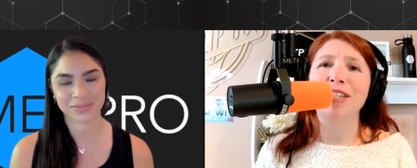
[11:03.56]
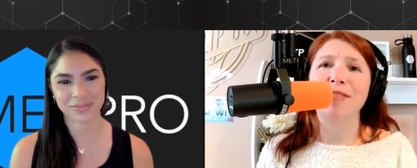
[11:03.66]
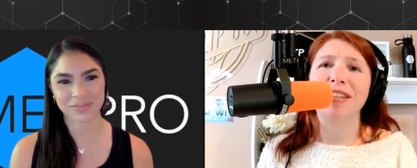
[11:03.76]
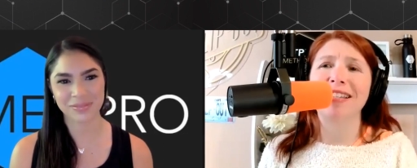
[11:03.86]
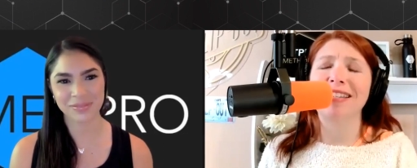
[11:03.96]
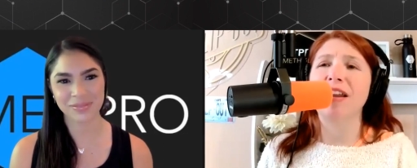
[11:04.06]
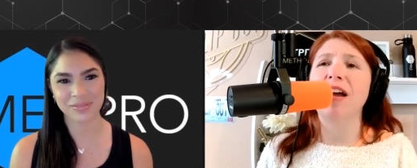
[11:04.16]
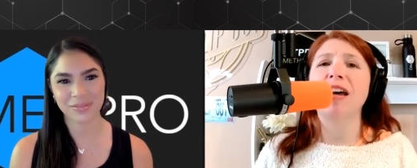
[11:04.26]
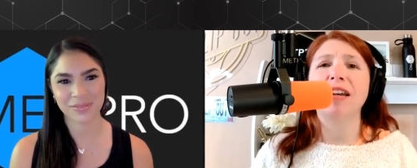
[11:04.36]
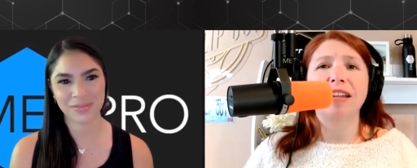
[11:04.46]
Speaker 1: to you and they said,
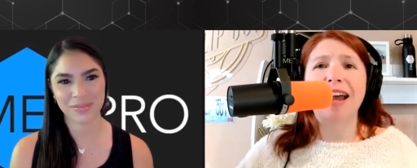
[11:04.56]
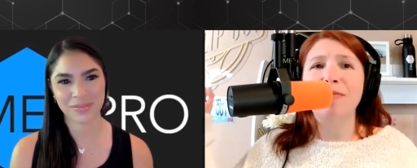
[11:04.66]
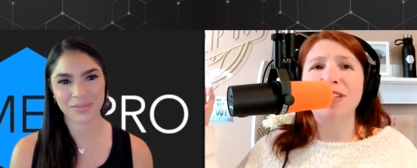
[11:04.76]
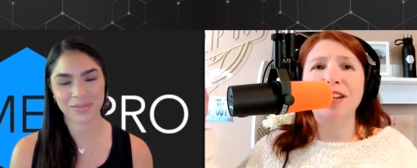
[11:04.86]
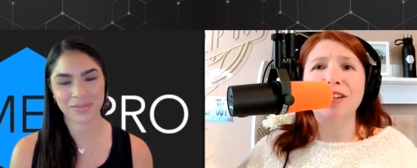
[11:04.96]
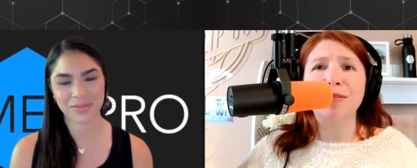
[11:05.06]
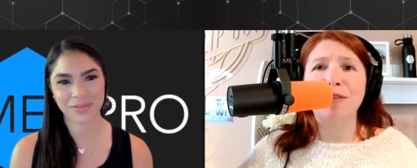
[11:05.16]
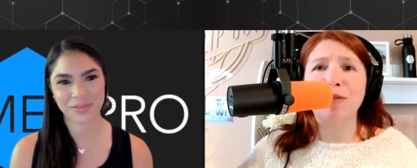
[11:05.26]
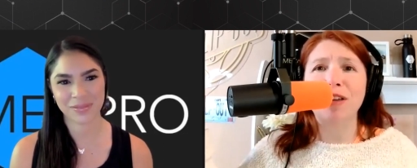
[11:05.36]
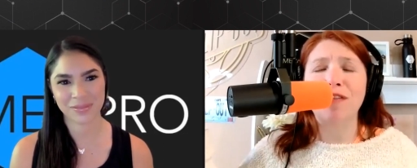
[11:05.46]
ah, oh, I was going to do
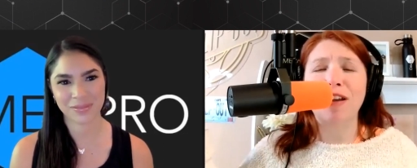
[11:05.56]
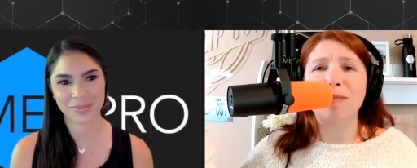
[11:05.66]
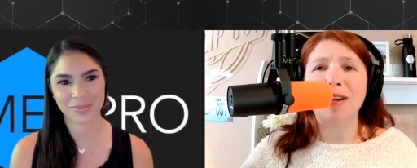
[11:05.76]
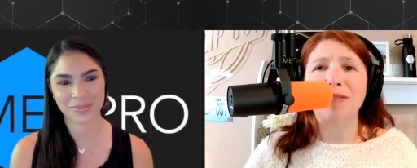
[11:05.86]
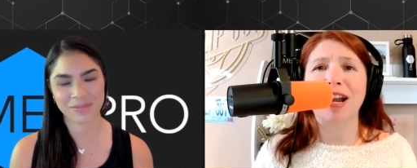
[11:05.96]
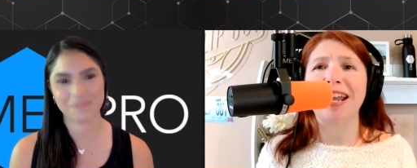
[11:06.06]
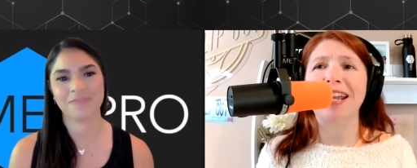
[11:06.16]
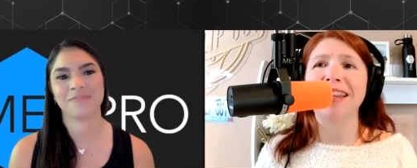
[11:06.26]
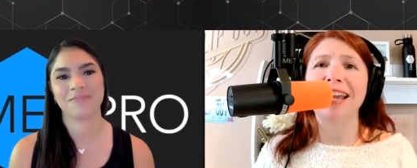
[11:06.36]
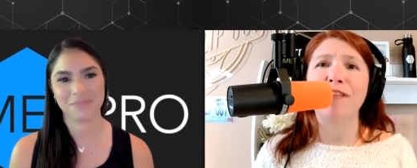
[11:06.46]
a 45 minute
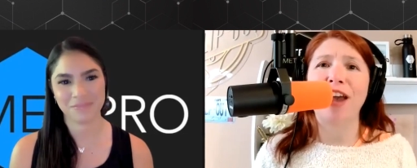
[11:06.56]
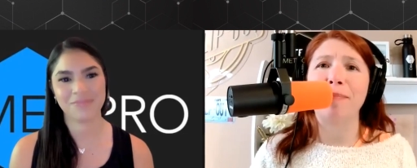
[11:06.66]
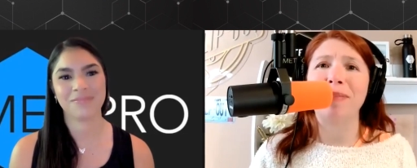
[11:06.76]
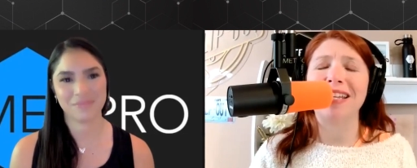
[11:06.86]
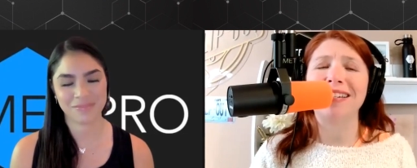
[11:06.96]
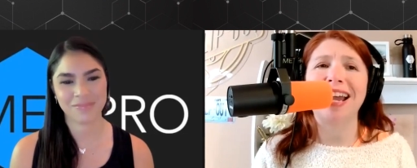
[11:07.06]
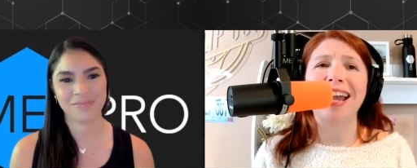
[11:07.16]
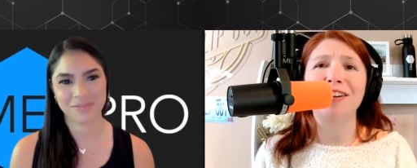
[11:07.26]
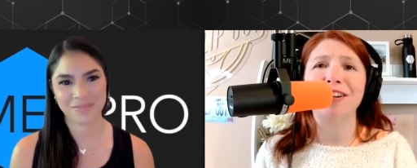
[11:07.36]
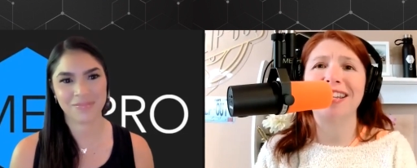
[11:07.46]
ride, life happened,
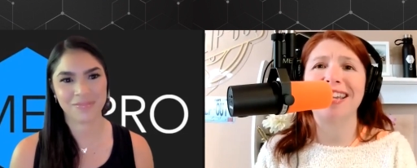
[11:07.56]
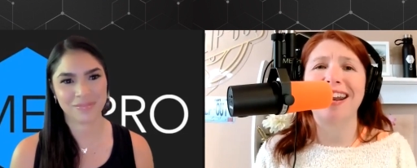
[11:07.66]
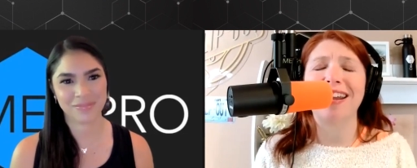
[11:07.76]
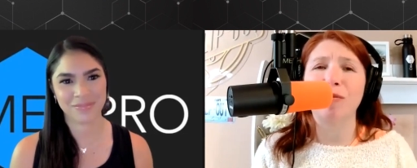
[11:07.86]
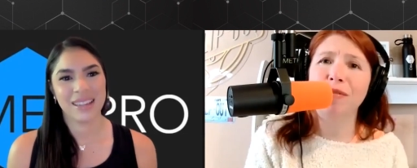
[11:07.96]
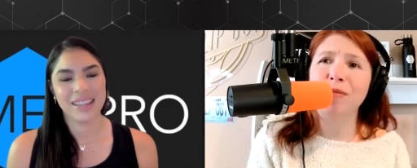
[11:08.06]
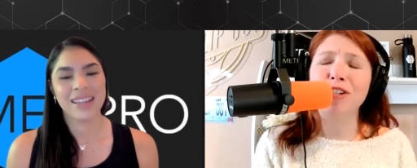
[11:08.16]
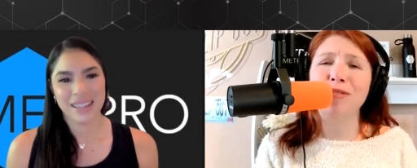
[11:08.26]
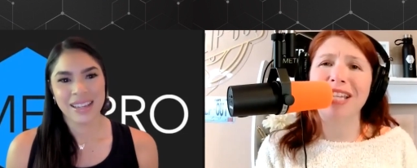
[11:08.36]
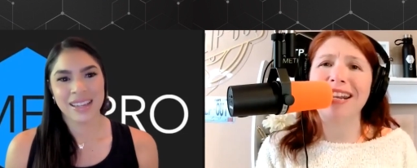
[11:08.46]
I couldn't get it. What
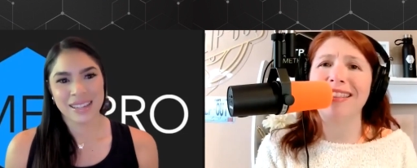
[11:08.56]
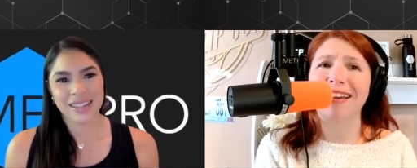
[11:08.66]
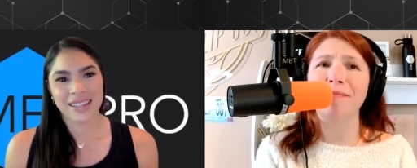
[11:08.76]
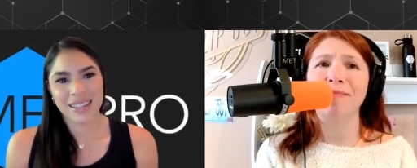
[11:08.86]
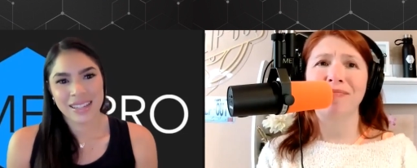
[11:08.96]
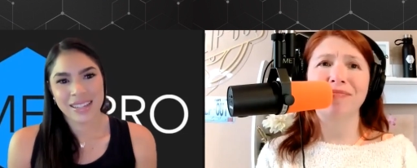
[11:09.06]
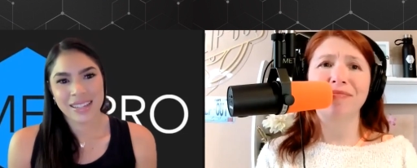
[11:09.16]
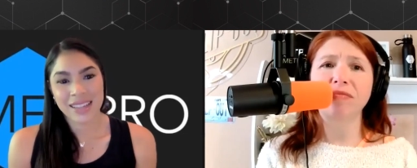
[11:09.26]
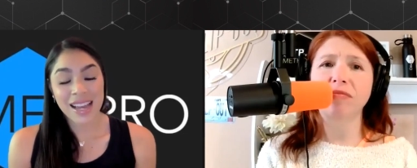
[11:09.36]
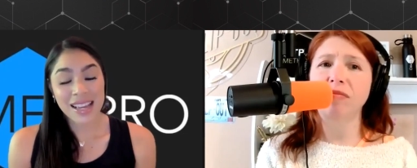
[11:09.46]
would you say to them?
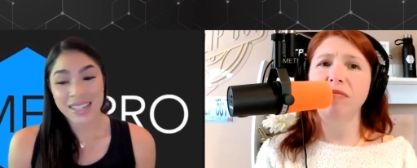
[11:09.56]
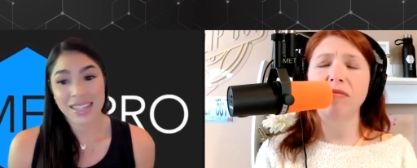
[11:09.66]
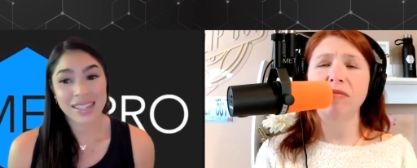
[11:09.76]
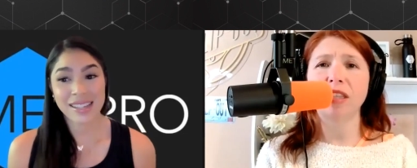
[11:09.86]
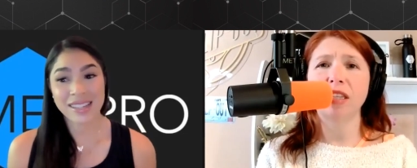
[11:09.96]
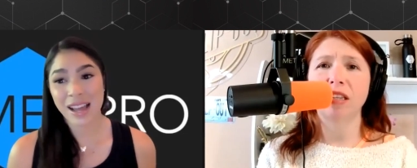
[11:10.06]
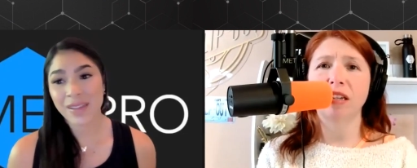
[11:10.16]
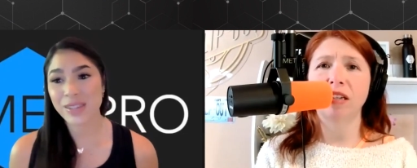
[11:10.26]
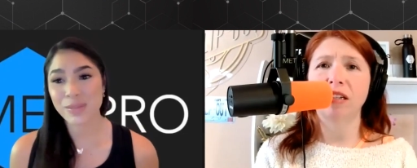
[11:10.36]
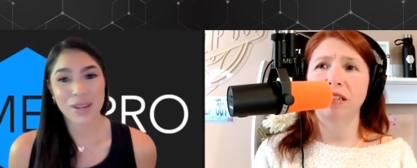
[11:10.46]
Speaker 2: Yeah, it doesn't
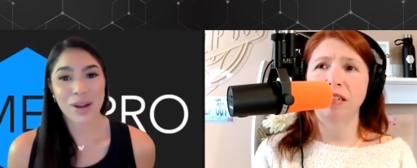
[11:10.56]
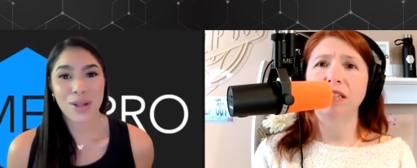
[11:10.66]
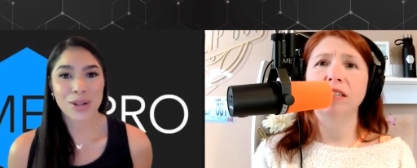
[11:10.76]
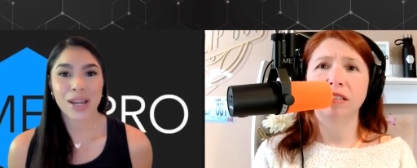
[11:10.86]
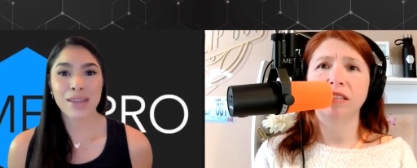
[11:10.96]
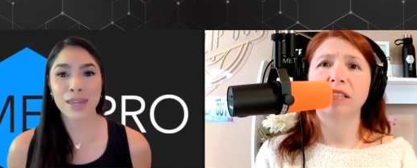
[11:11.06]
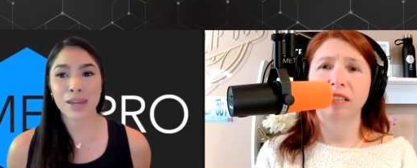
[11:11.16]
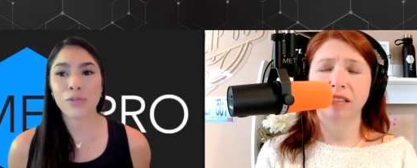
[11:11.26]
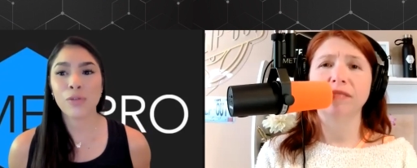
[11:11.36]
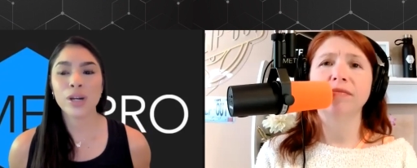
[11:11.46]
have to be all or
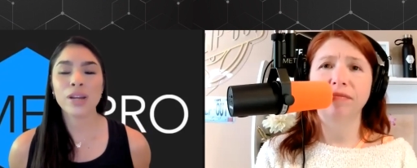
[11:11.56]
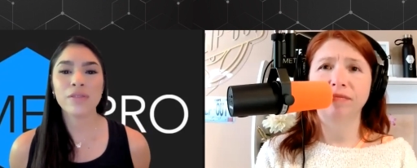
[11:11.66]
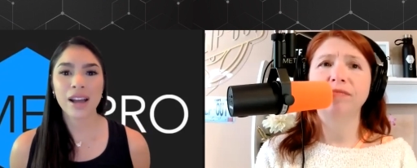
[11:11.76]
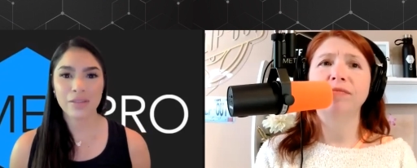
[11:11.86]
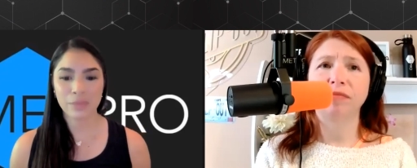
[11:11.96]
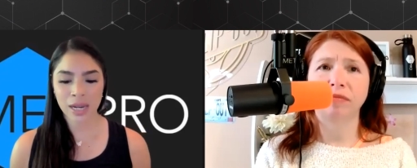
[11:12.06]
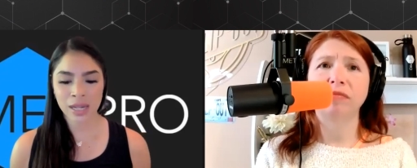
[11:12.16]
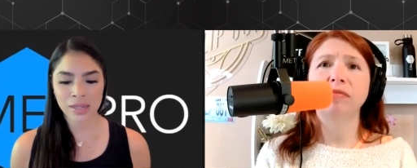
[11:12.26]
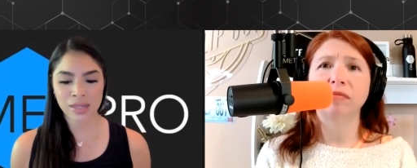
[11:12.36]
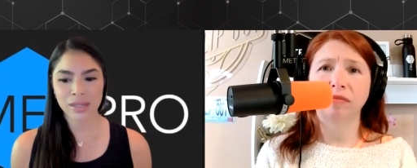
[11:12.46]
nothing. 45
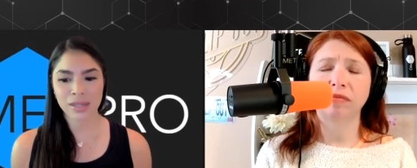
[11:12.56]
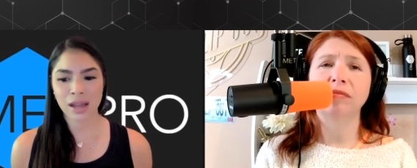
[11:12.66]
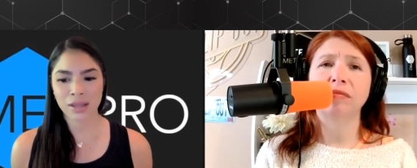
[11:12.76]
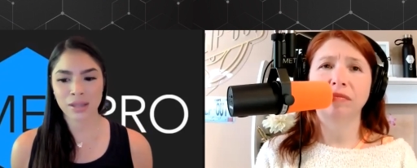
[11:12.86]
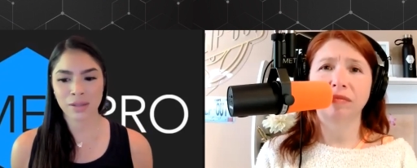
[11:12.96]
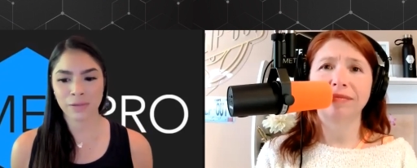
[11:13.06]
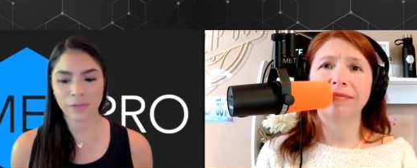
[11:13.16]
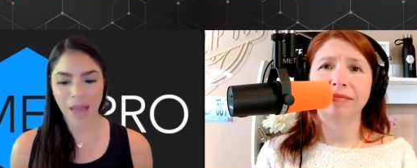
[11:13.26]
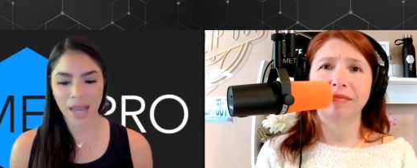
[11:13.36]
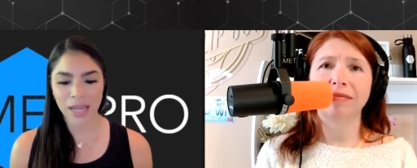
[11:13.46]
minutes does not
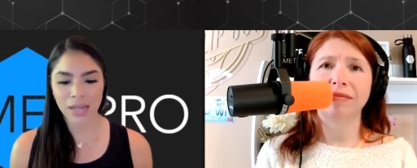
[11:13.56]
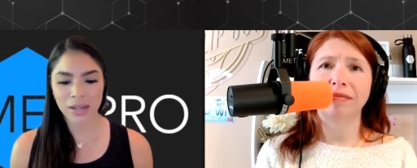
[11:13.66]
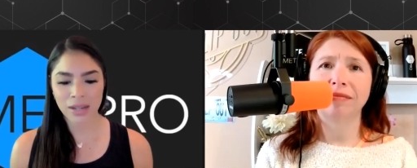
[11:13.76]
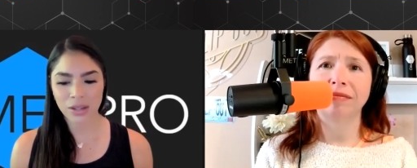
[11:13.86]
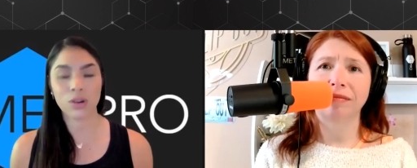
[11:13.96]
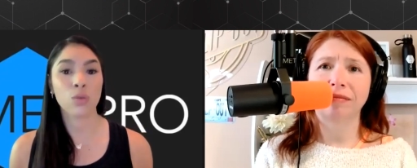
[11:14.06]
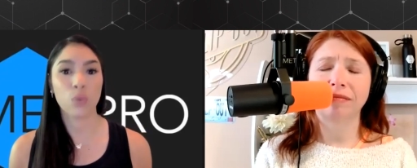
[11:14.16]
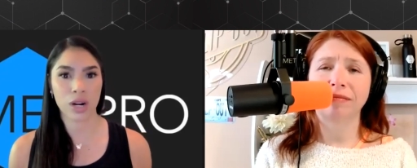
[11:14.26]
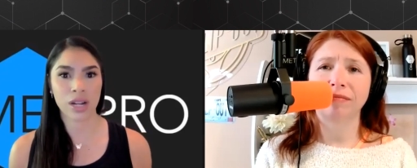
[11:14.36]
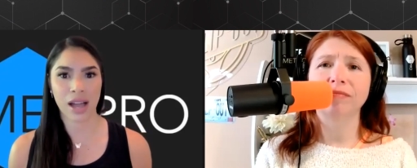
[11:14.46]
define
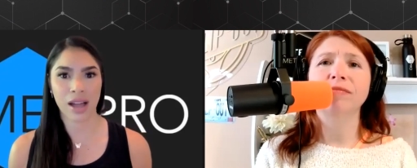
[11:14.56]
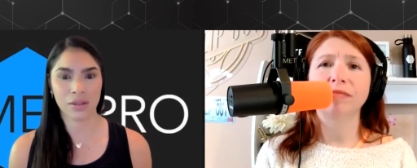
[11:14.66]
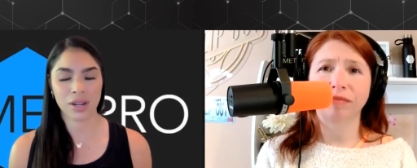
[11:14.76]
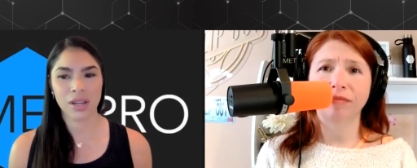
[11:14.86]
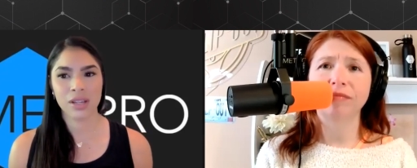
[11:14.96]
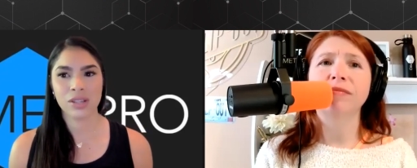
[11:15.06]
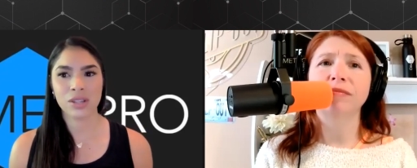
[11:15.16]
your workout.